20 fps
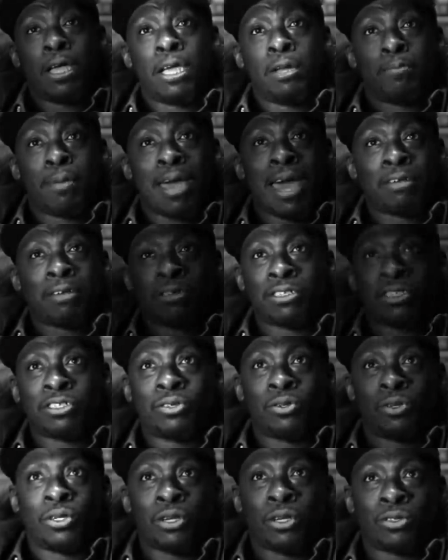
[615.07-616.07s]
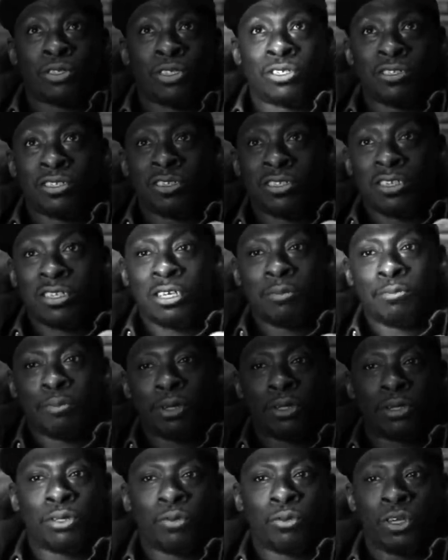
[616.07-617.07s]
uh, in Battery Studios is the
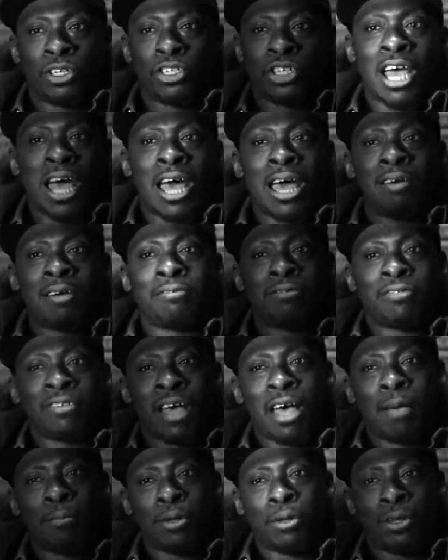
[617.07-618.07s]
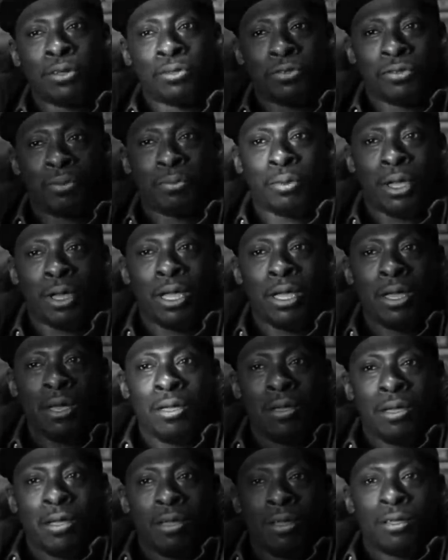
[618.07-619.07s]
same building where Jive, Zomba used to be.
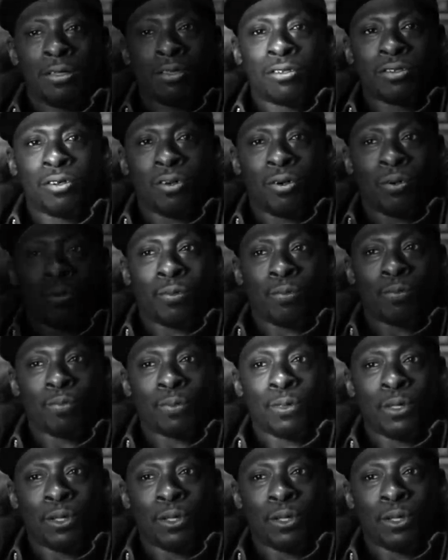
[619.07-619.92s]
So,